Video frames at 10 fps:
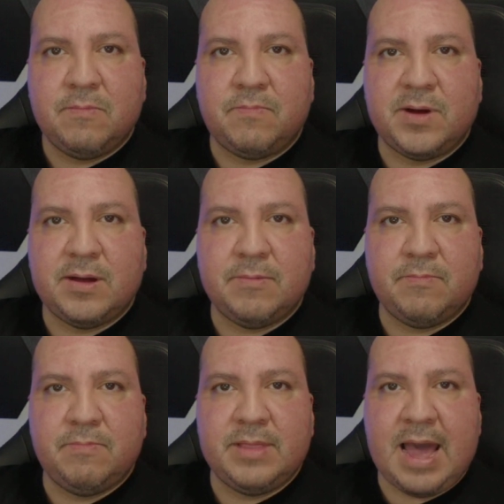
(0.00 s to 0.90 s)
but
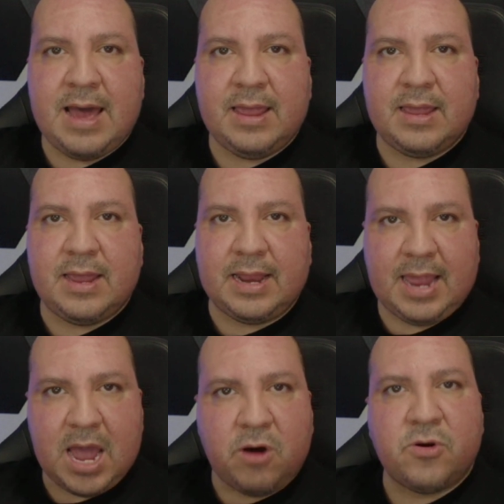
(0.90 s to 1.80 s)
that
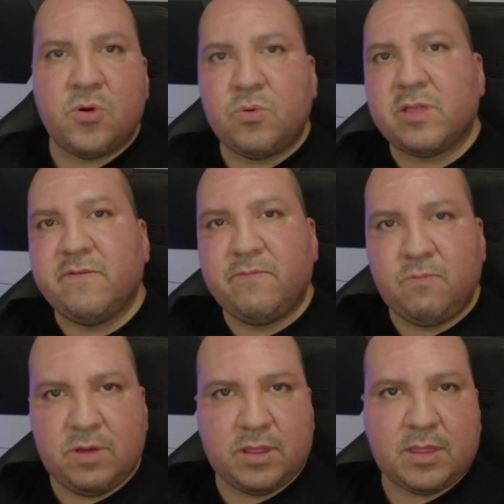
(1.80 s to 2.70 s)
encounter with
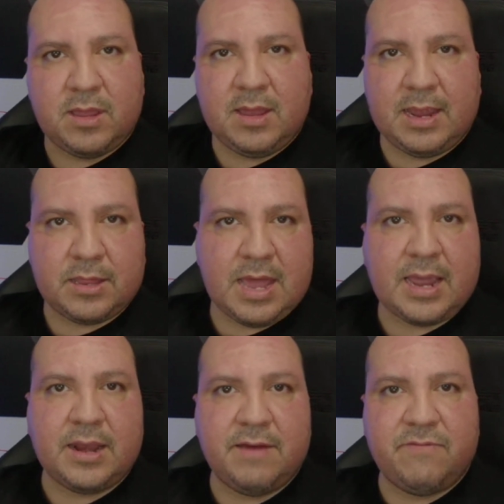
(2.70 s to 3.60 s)
the
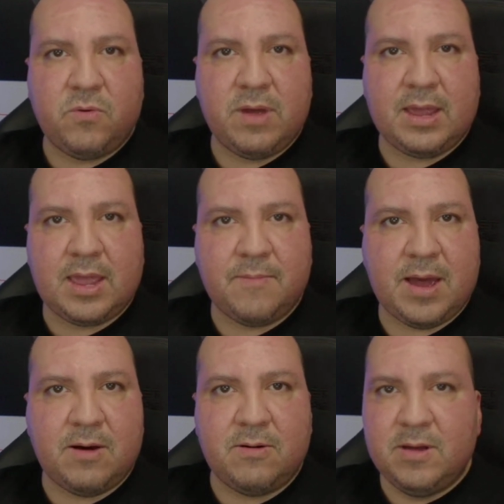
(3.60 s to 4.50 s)
executive, the way it came
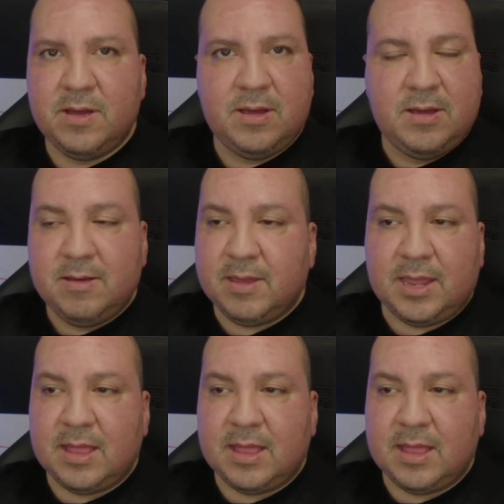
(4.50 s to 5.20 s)
out, he's